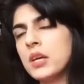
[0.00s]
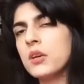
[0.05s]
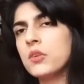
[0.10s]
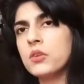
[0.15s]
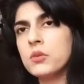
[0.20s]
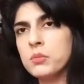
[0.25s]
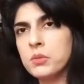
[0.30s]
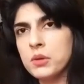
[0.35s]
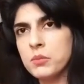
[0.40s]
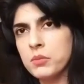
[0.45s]

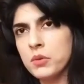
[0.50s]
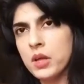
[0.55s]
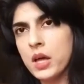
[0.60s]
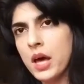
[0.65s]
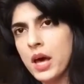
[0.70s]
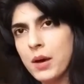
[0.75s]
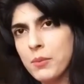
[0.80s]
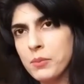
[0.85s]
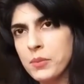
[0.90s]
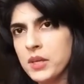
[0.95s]
people
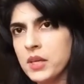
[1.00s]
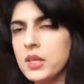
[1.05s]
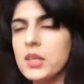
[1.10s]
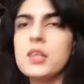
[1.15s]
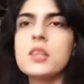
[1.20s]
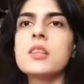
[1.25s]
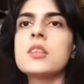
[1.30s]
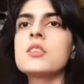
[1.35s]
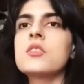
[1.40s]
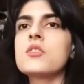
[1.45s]
happy. And
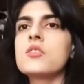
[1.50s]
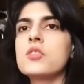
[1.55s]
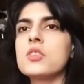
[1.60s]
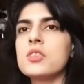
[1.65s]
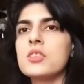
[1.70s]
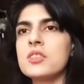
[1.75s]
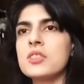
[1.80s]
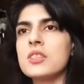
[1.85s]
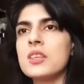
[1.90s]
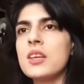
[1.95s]
it's
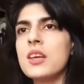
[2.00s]
just,